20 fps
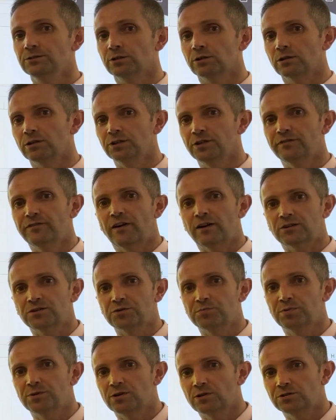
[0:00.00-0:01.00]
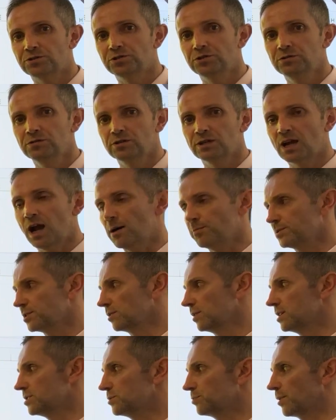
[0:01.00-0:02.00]
your, your factors of production, your
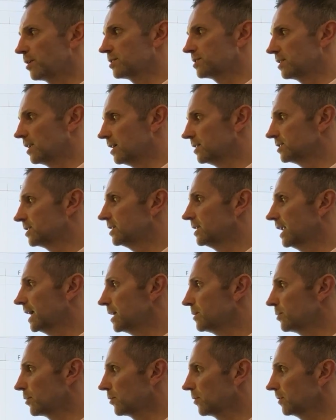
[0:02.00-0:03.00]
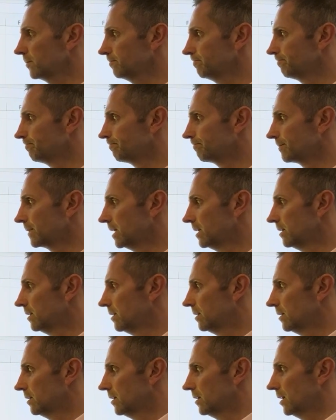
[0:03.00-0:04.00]
capital, enterprise, land and labour.
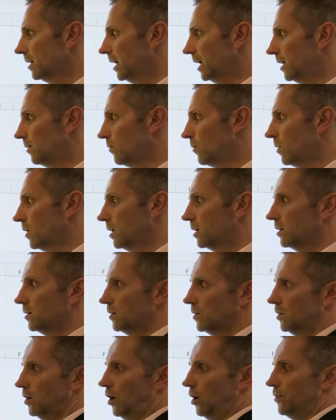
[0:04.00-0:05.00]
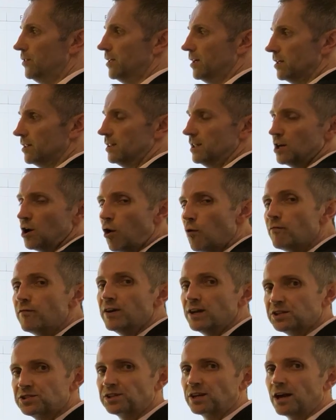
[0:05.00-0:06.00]
Um, the, the
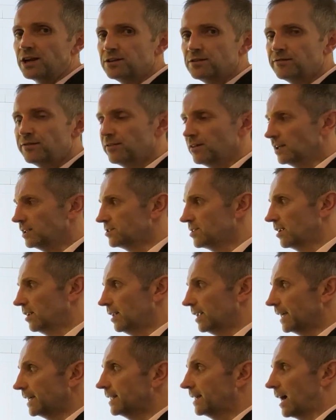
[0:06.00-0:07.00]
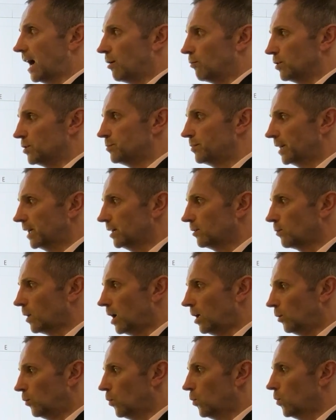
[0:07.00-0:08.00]
obvious kind of thing to link that would be,
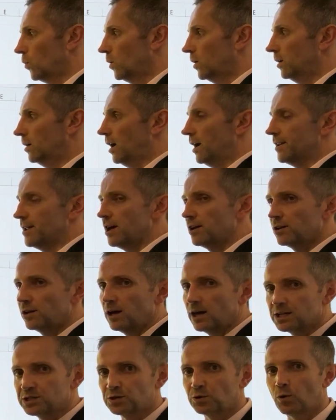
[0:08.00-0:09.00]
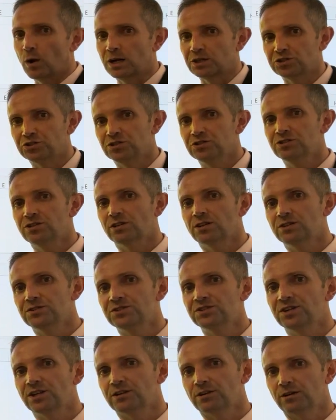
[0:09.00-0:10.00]
well, an analysed question to
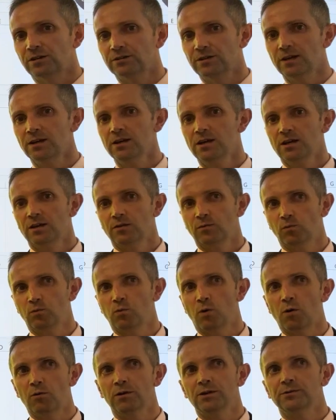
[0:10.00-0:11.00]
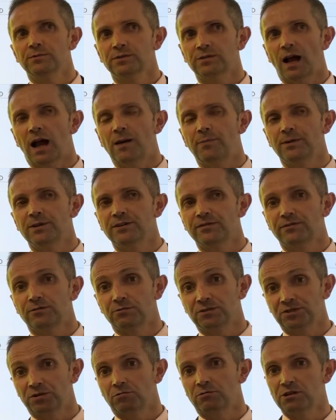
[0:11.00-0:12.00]
consider the, what would happen if there
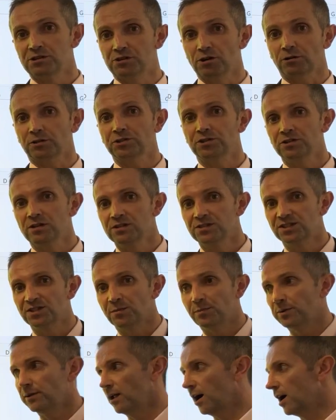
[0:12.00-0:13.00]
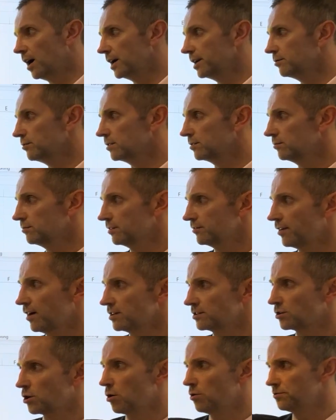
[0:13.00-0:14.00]
was a reduction in supply. We, have
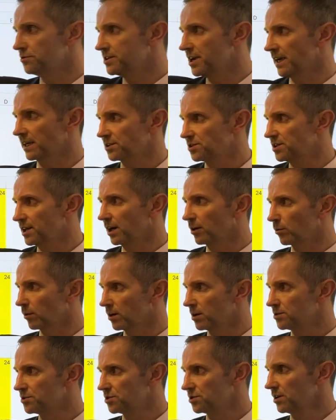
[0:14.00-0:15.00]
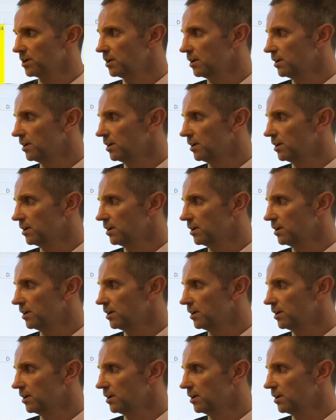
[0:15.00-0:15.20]
had context here where it's